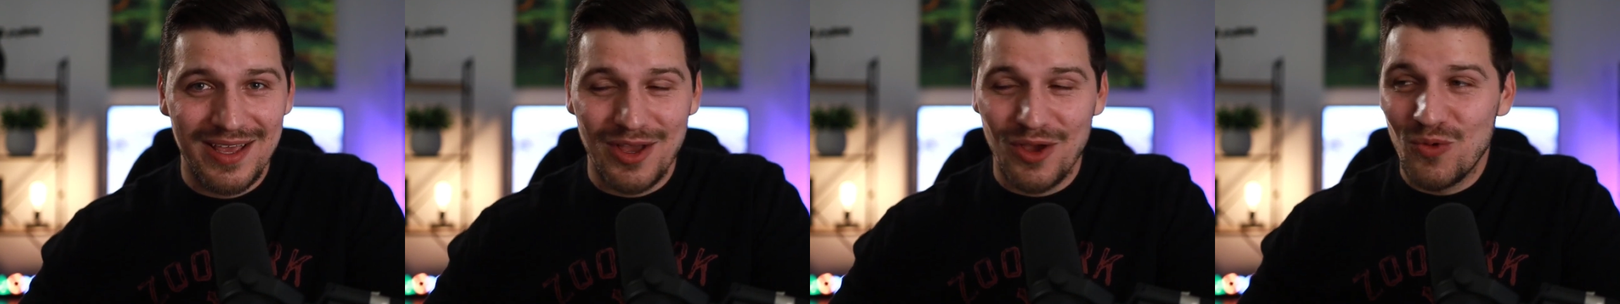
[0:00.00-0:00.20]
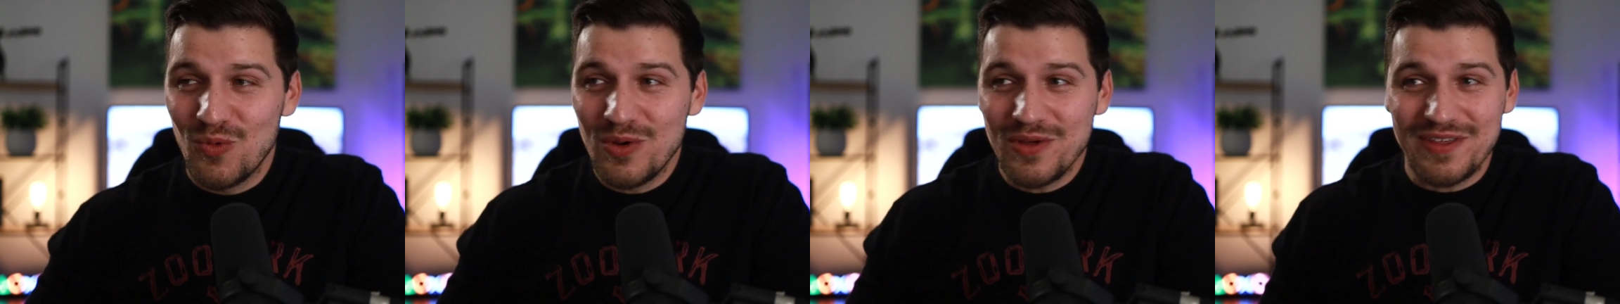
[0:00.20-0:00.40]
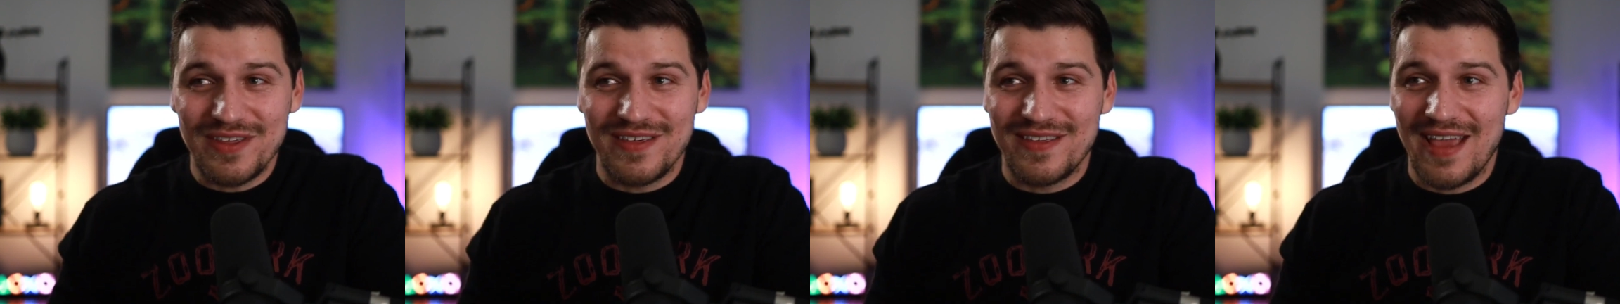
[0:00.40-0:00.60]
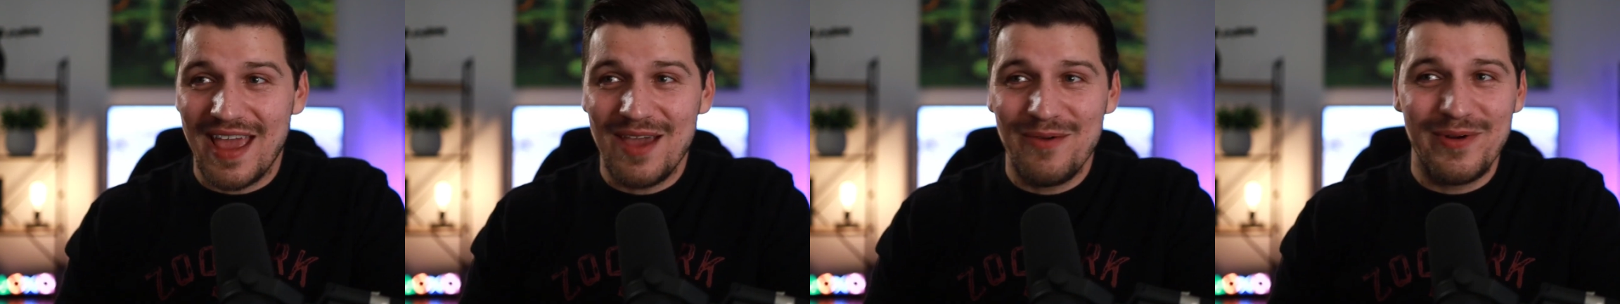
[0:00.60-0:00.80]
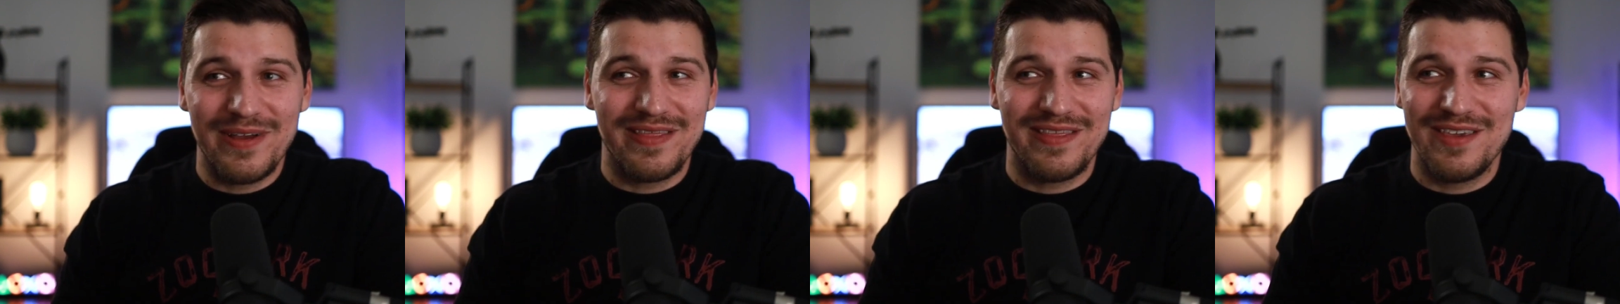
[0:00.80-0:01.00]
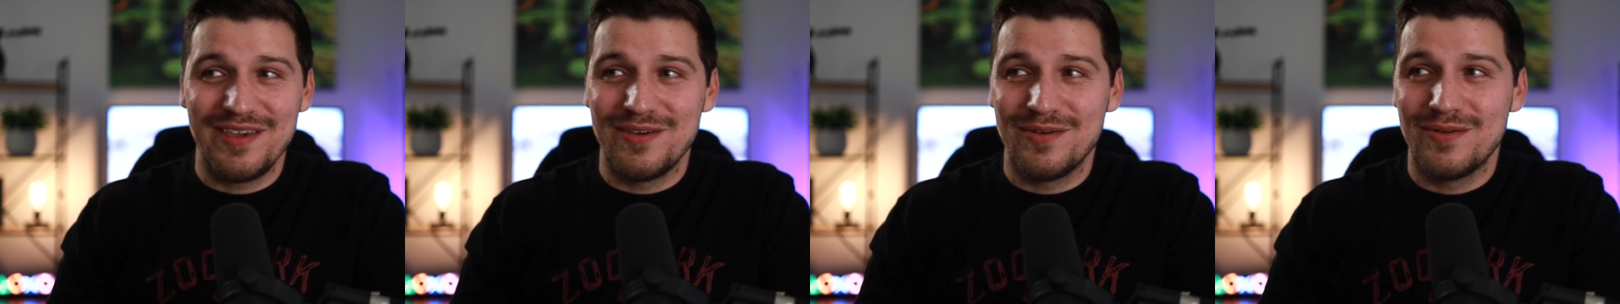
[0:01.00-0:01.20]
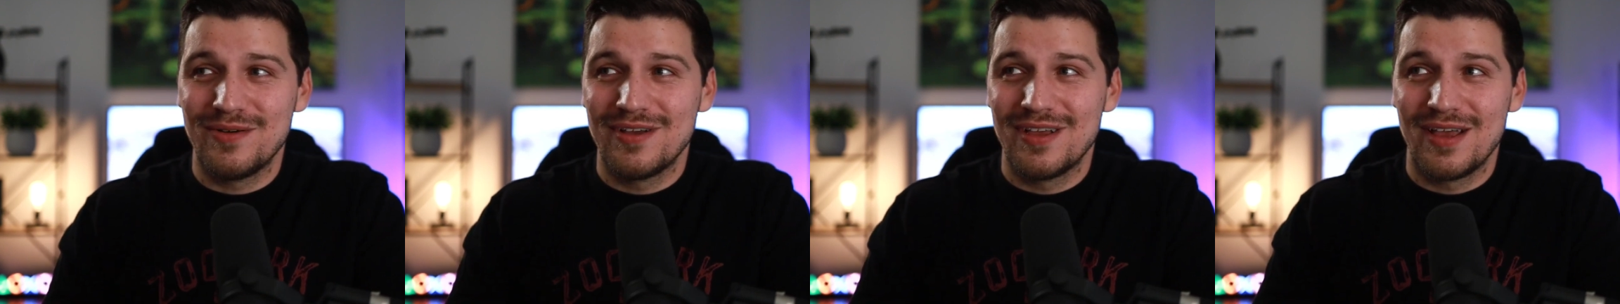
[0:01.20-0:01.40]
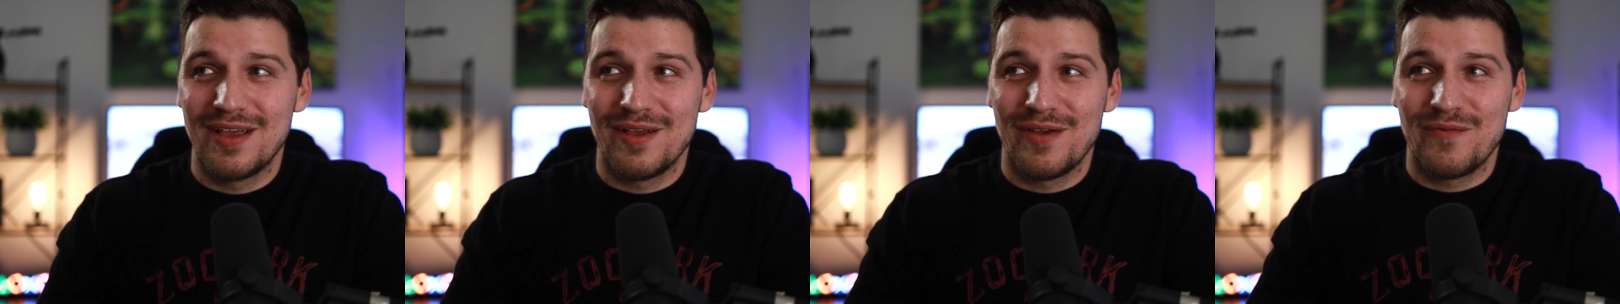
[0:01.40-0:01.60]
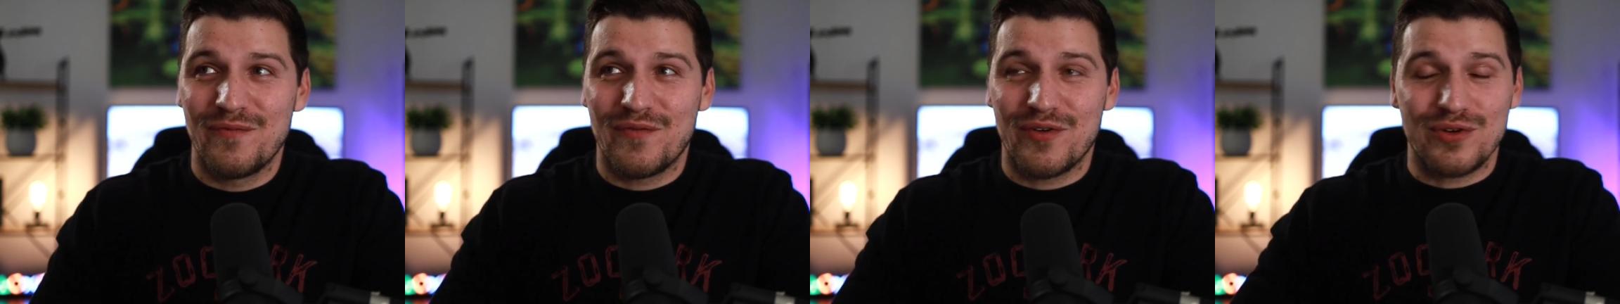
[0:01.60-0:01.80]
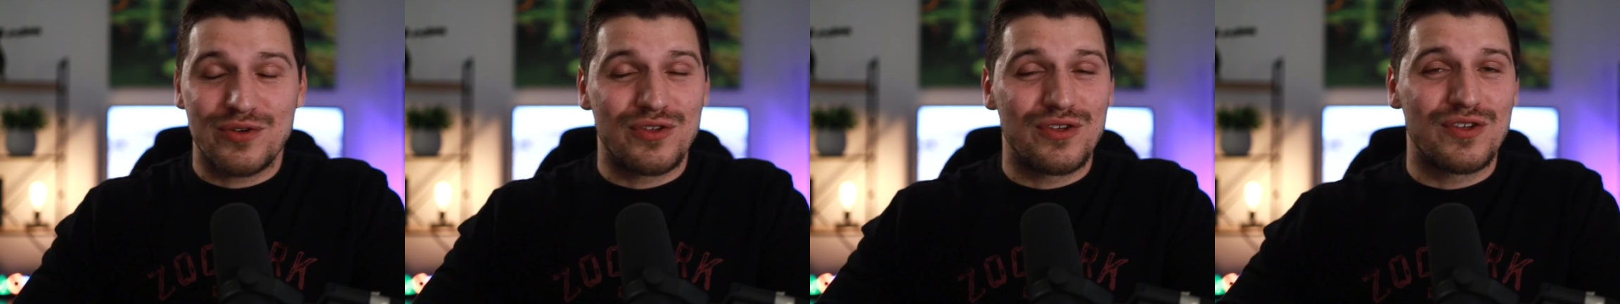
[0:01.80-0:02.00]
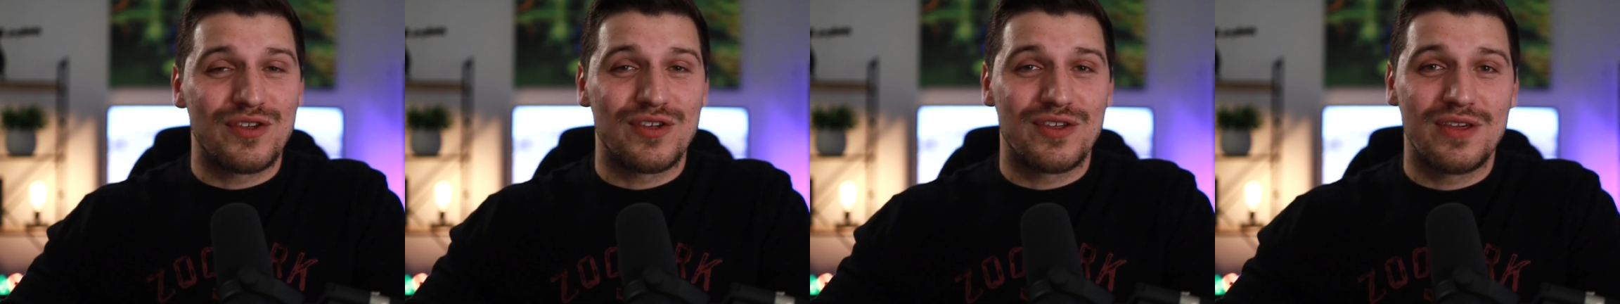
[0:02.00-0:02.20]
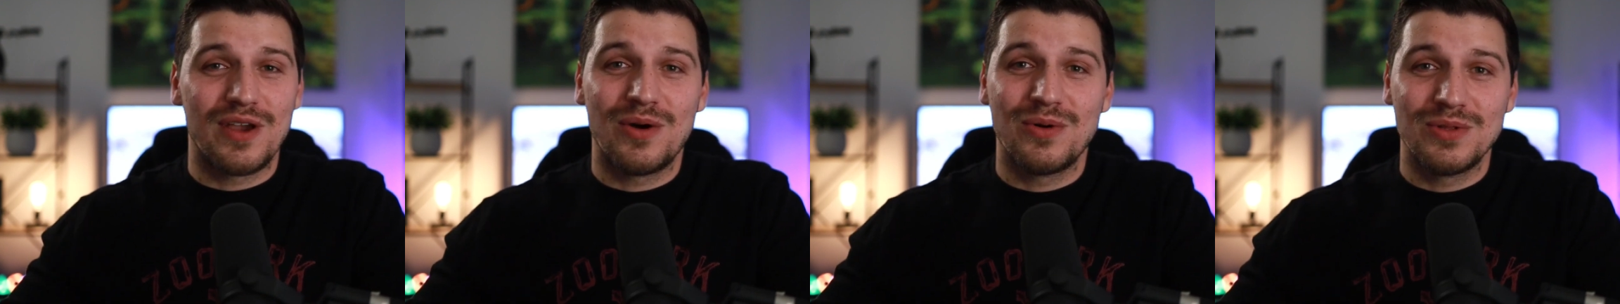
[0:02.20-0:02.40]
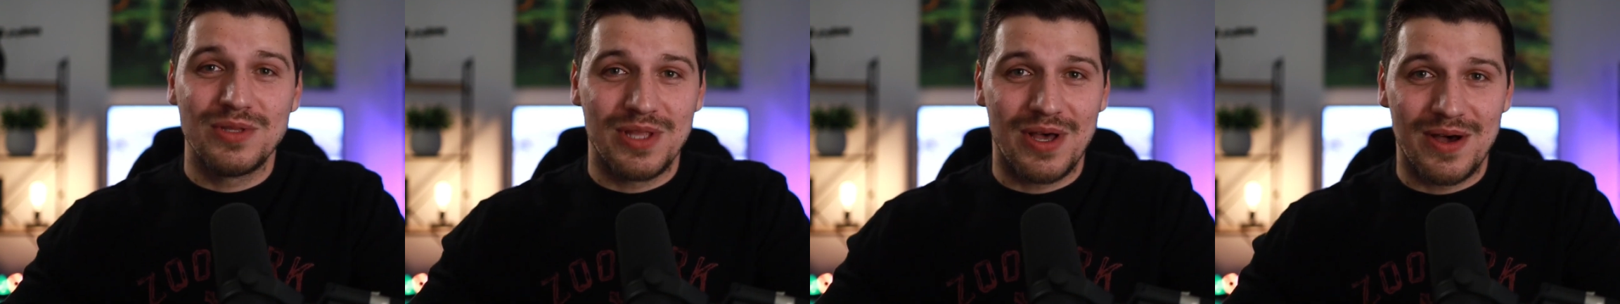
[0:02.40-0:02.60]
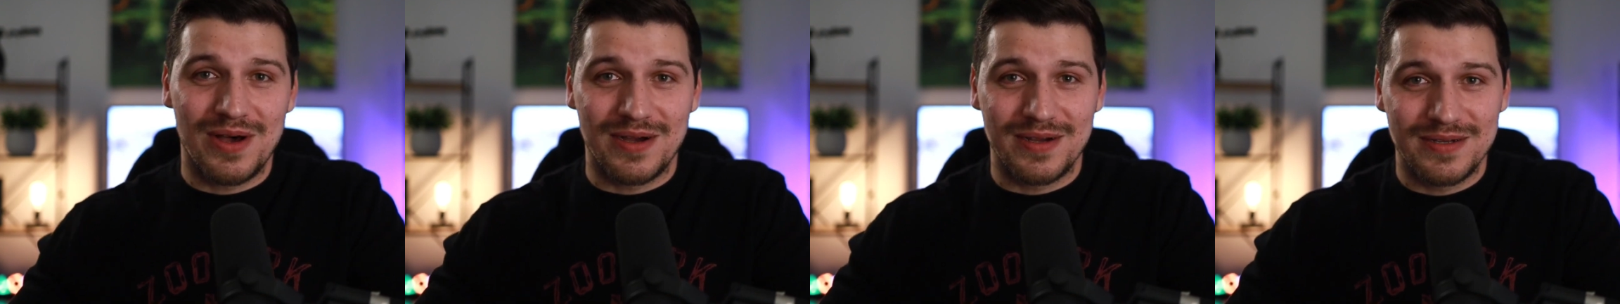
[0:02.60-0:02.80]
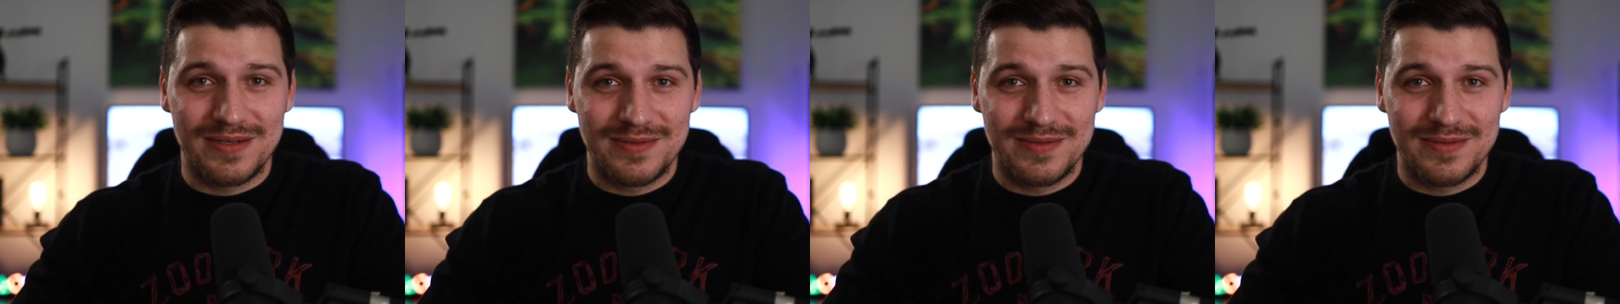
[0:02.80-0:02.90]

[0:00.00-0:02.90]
will stay with you for so long.